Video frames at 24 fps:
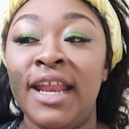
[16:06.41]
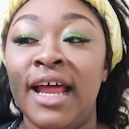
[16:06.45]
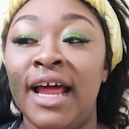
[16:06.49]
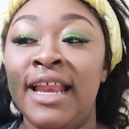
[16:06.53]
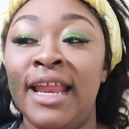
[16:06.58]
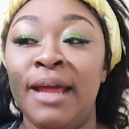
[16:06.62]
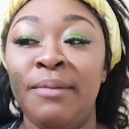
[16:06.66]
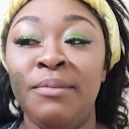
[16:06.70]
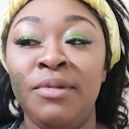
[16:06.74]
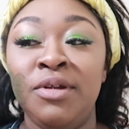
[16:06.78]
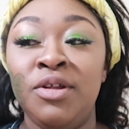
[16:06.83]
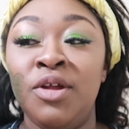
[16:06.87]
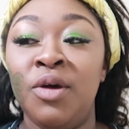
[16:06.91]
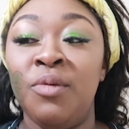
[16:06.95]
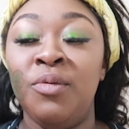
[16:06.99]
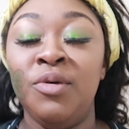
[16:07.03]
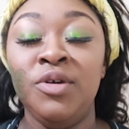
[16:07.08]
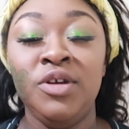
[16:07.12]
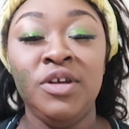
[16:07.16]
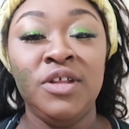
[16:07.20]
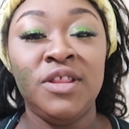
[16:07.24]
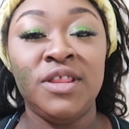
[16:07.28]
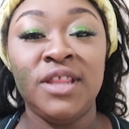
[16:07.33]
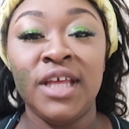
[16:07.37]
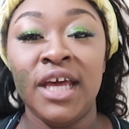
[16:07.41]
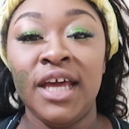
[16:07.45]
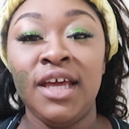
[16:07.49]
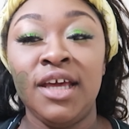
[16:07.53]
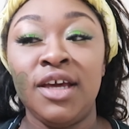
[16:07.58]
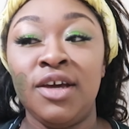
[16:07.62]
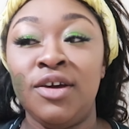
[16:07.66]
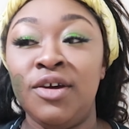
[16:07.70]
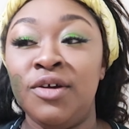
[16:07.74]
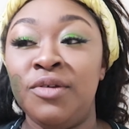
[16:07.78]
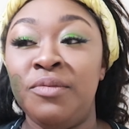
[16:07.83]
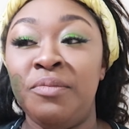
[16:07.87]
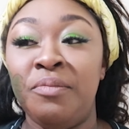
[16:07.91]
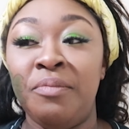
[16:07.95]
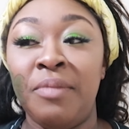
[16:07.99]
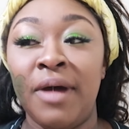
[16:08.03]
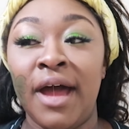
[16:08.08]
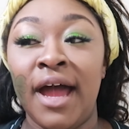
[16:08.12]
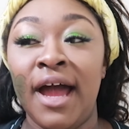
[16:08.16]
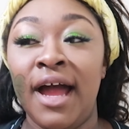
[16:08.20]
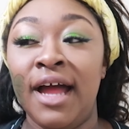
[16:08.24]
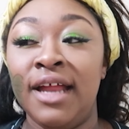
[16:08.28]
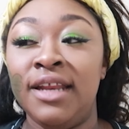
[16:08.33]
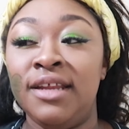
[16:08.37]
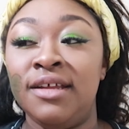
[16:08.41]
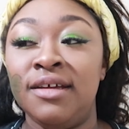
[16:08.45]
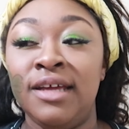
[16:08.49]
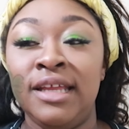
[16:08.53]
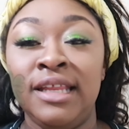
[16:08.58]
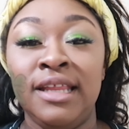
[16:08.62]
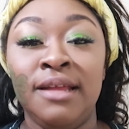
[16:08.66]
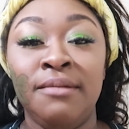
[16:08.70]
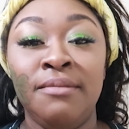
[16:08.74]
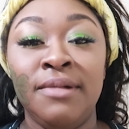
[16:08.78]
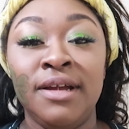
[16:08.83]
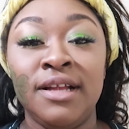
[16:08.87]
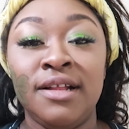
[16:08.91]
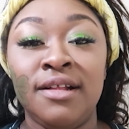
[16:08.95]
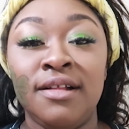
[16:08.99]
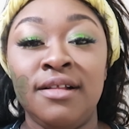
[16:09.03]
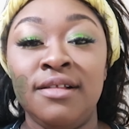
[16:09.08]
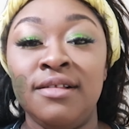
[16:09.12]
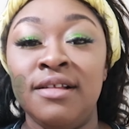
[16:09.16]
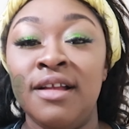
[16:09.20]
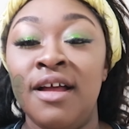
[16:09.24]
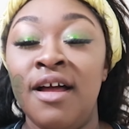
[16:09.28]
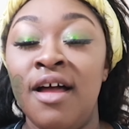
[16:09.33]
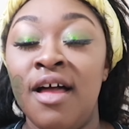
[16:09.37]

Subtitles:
and let me know what you think. Good, bad, in the middle.